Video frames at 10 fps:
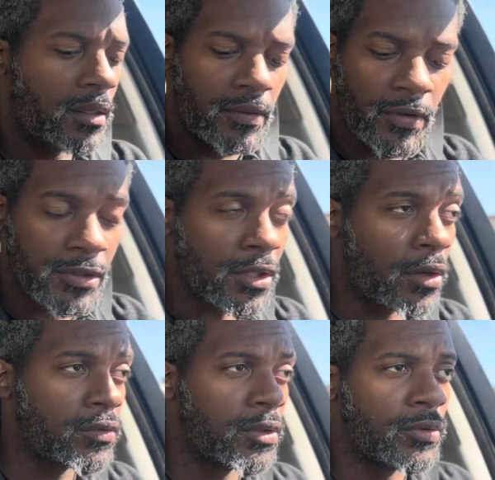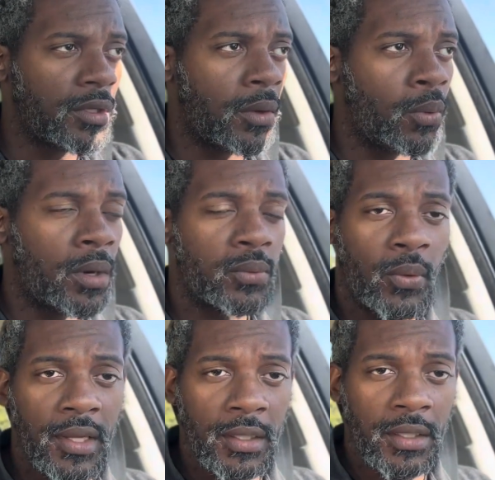there's only really one
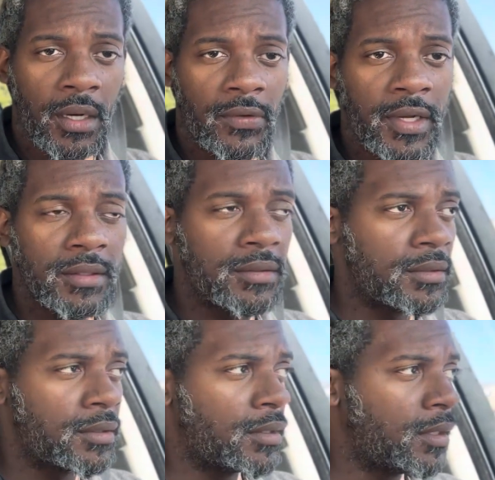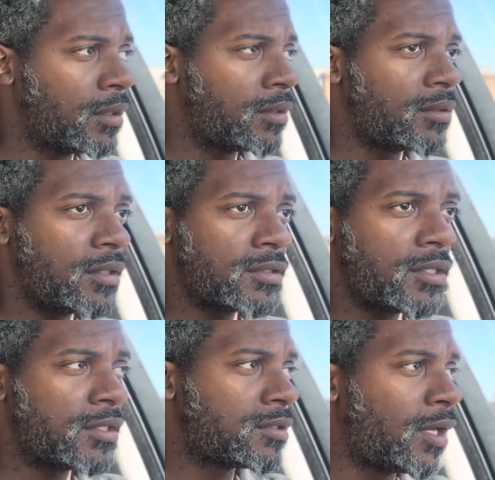way. All right,
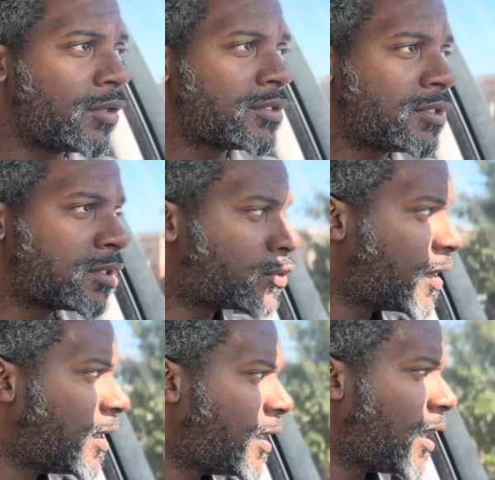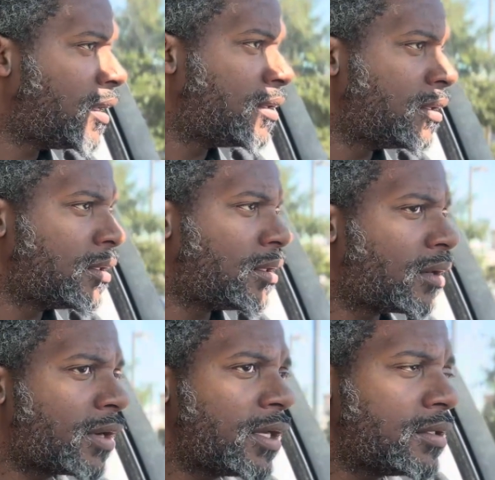there's the straight gate.
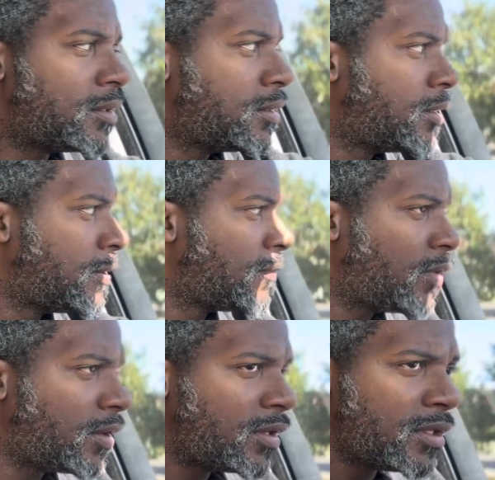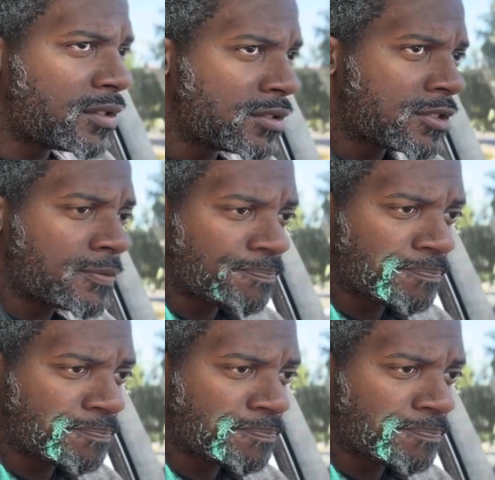All right, there is